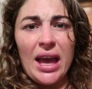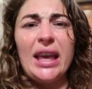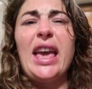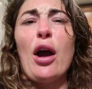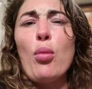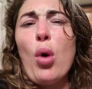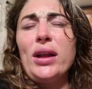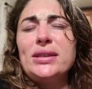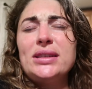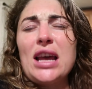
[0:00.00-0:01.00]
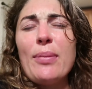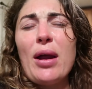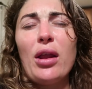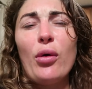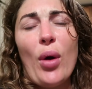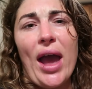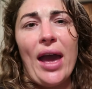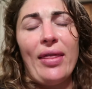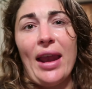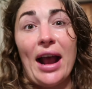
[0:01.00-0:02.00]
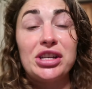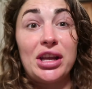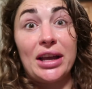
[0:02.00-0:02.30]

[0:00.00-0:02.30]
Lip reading: get one step out of the way, and then actually